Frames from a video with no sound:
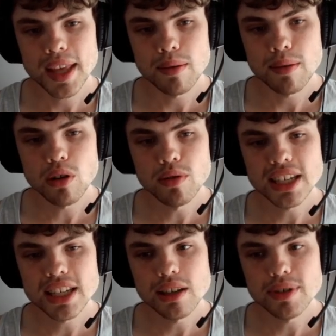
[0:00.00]
I'm going to
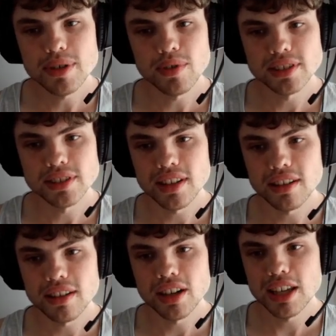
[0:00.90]
keep Devils,
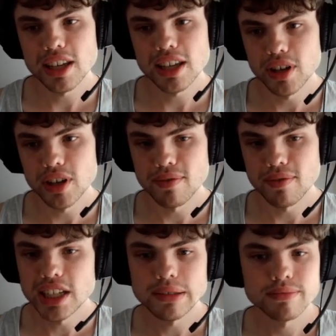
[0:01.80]
gonna keep
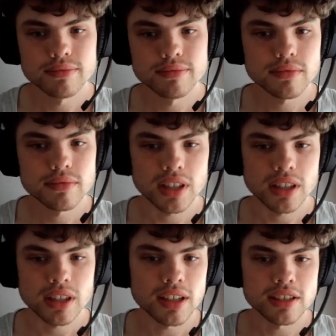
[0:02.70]
35T.
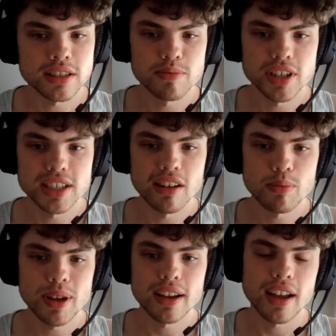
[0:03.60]
That's a pretty
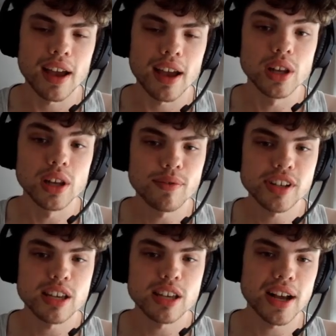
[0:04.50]
standard pick. I will never
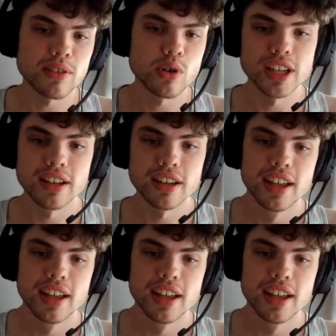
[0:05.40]
keep California.